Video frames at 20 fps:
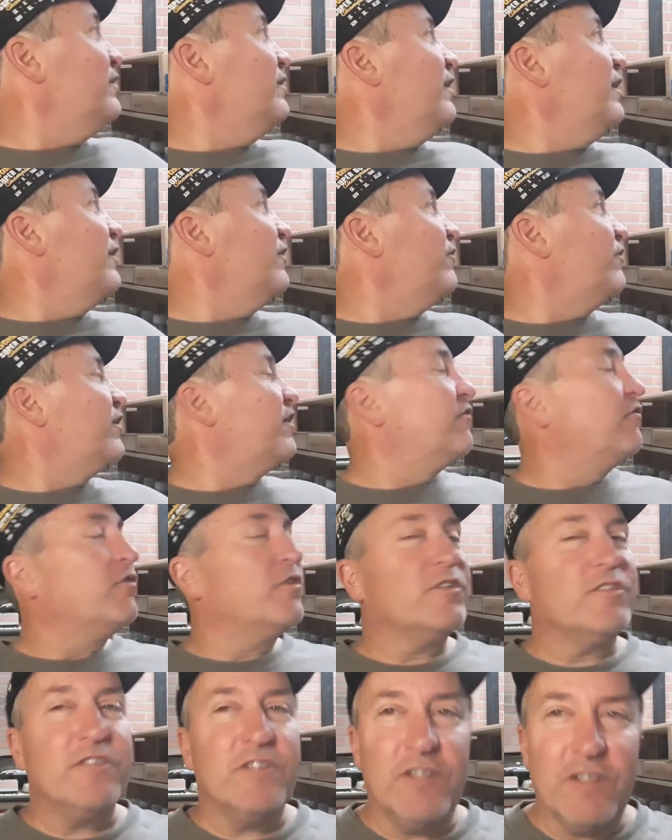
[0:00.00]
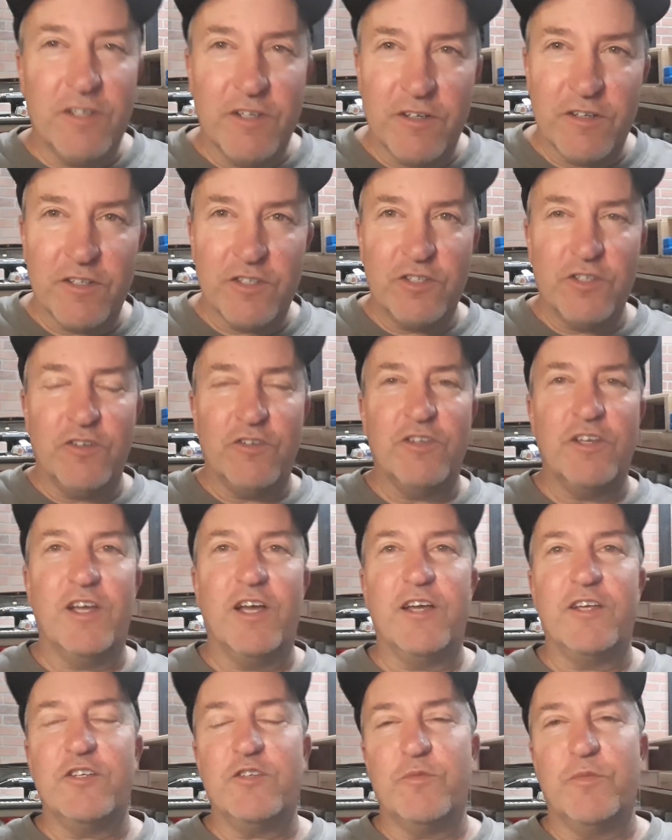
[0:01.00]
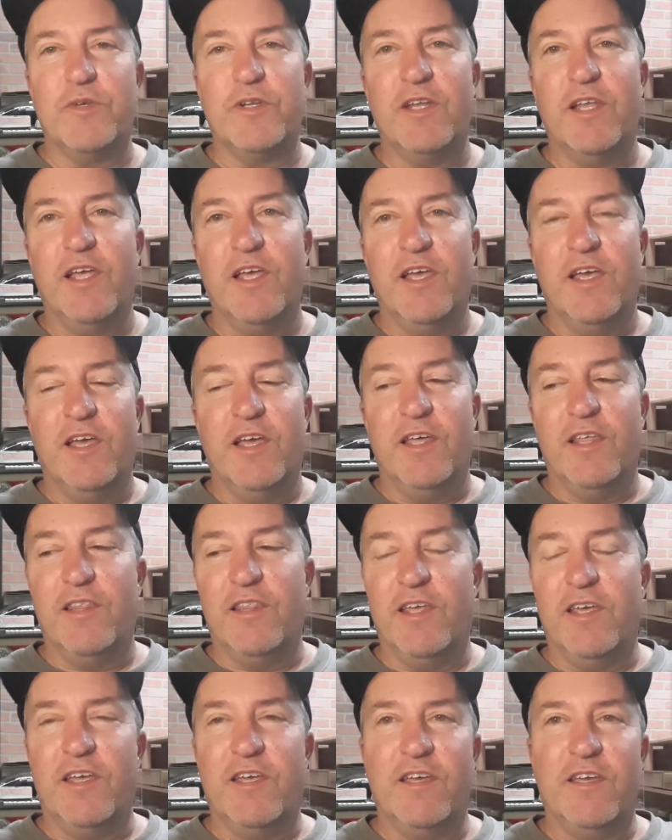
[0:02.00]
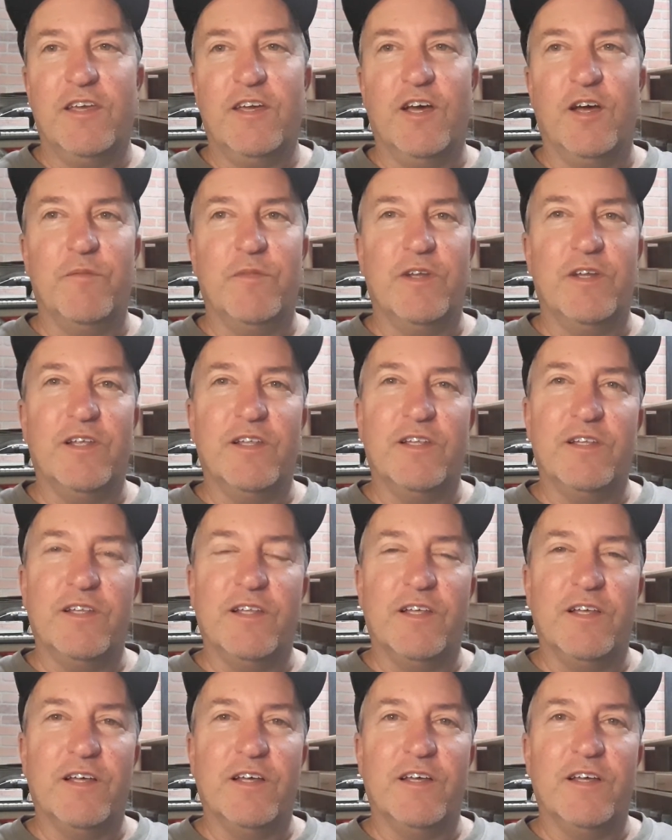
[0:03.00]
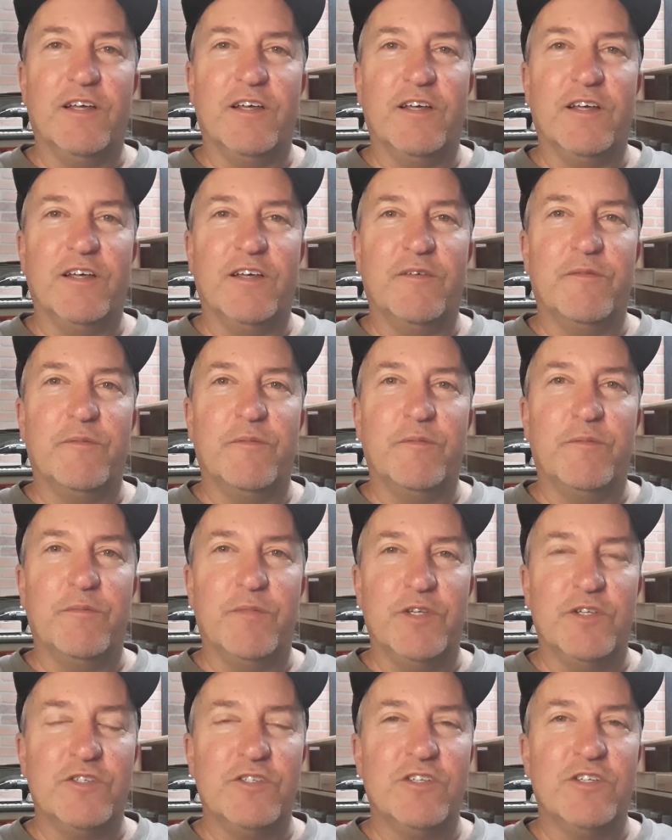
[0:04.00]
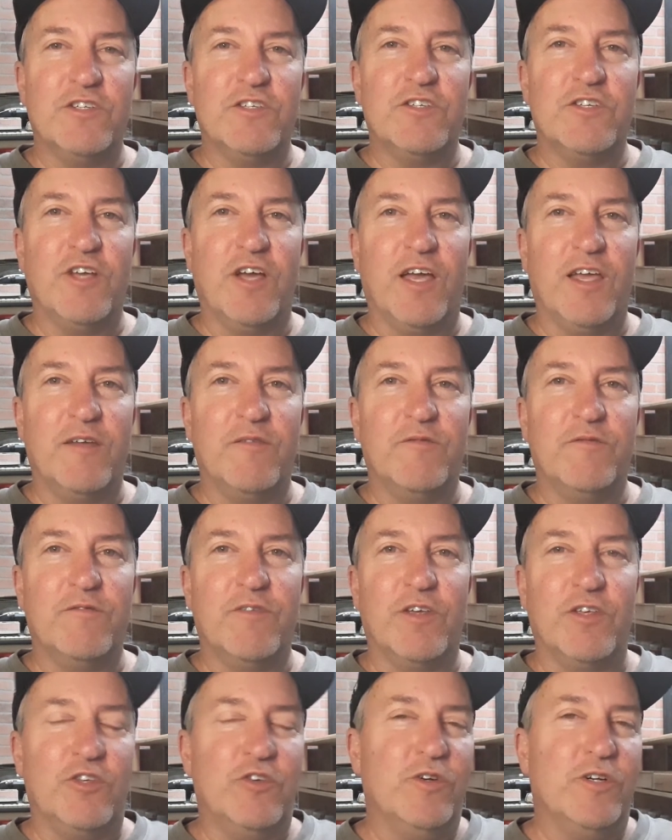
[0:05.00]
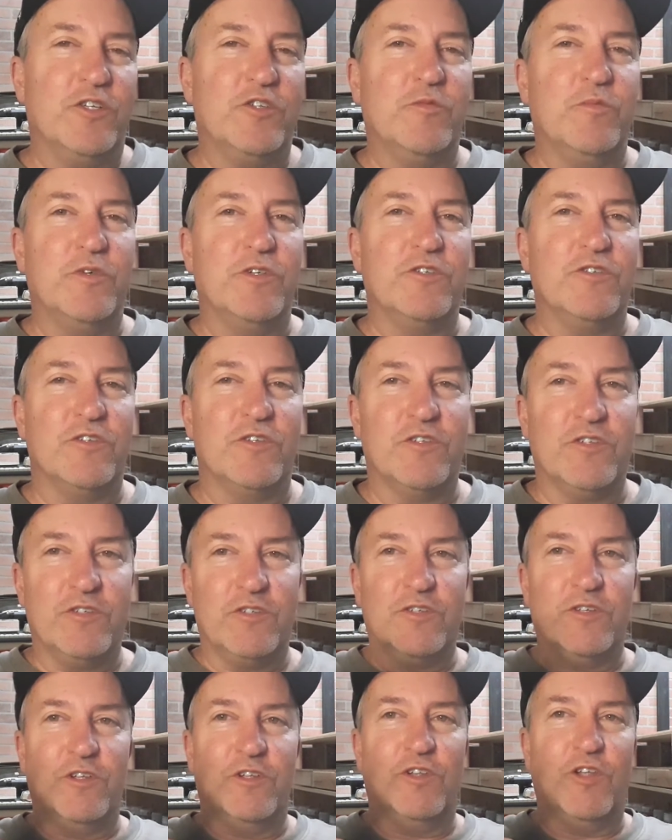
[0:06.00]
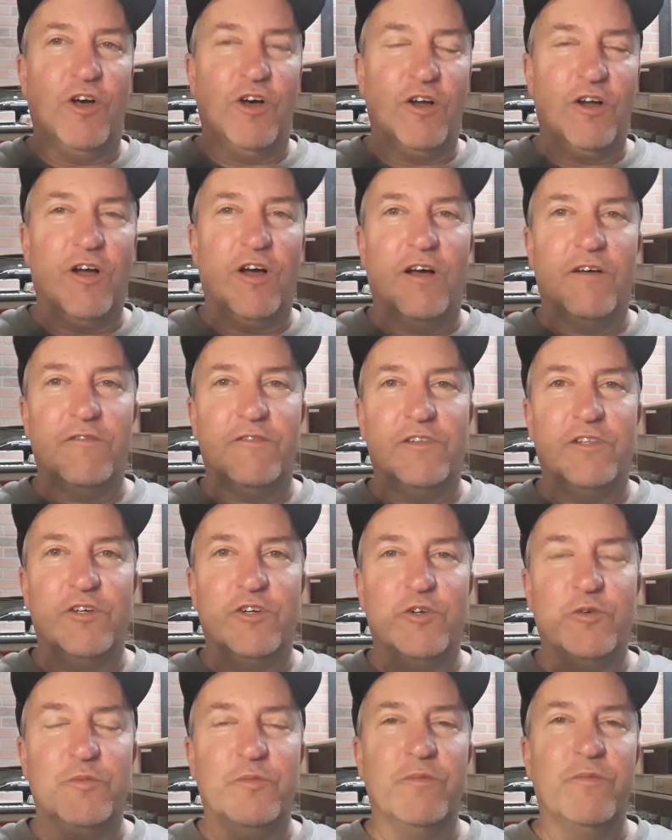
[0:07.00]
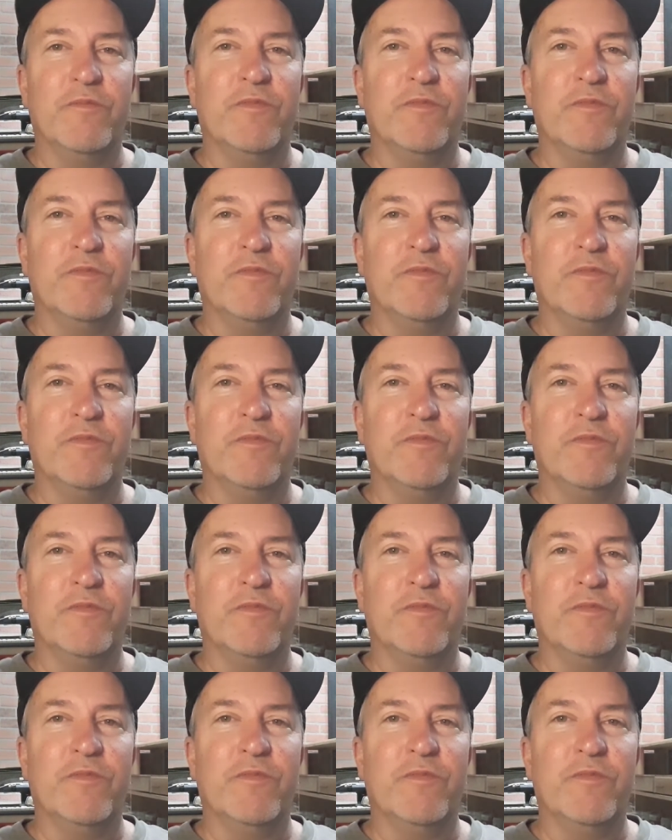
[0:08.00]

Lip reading: I don't have one sitting here to show you guys, but they come in a business type, a U.S. business long envelope,